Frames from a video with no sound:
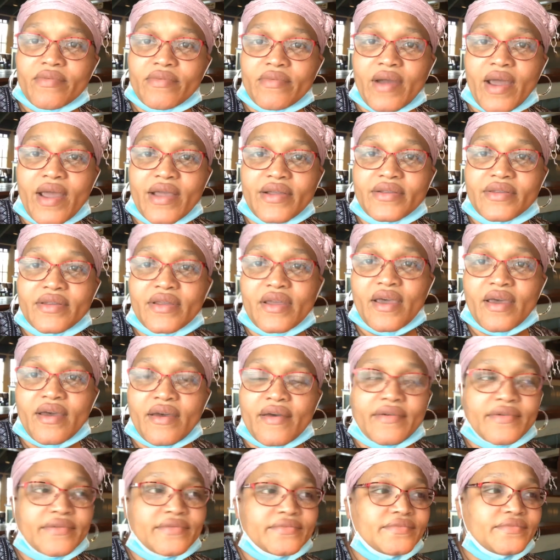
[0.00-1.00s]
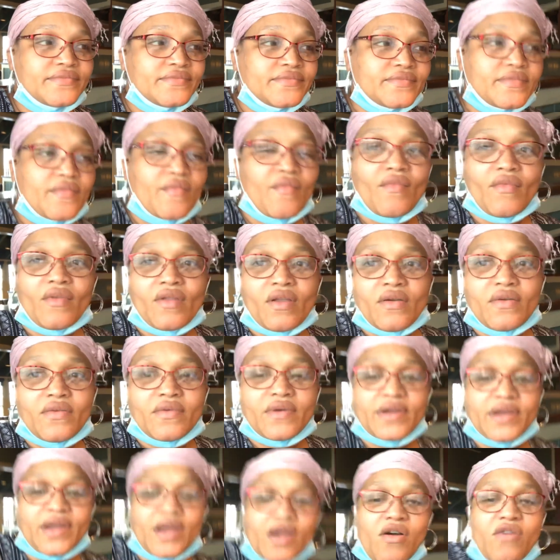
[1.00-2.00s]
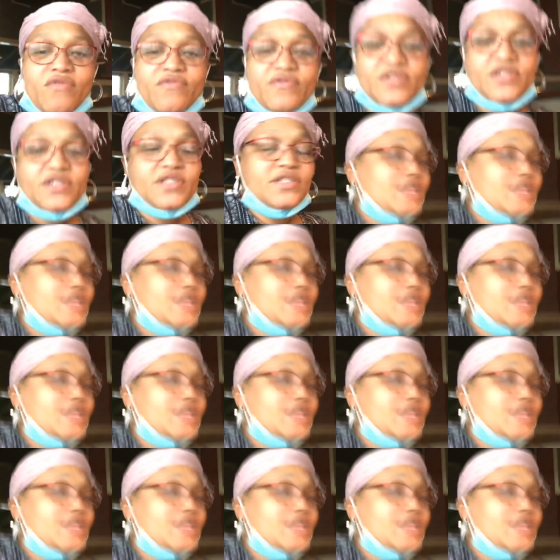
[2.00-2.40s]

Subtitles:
right there. Hopefully she